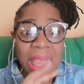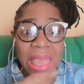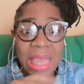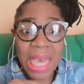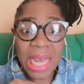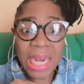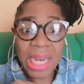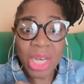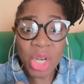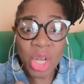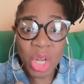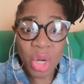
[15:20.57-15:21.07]

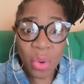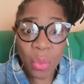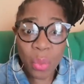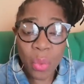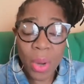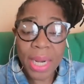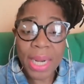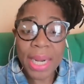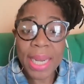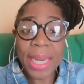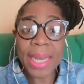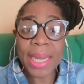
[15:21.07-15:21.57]
then you know
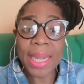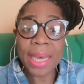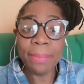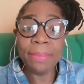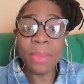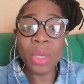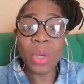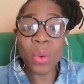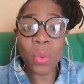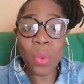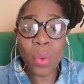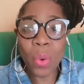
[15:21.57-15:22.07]
what? Let
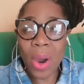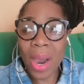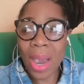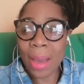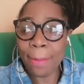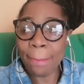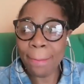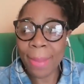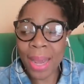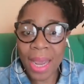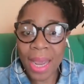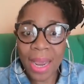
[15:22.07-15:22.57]
me go
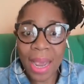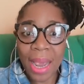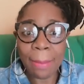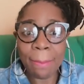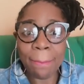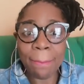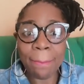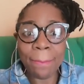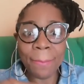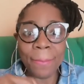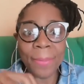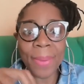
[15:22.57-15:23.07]
and buy a
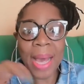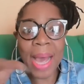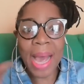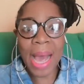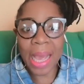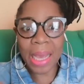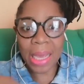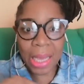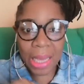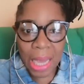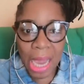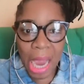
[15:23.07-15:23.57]

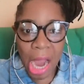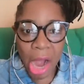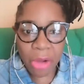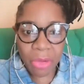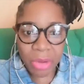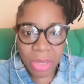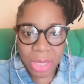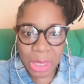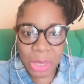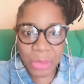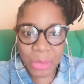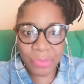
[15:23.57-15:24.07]
bag of
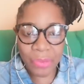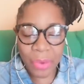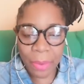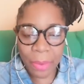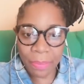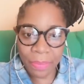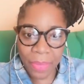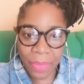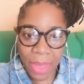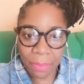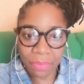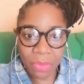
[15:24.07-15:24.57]
carrots
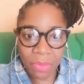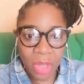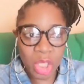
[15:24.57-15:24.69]
from them.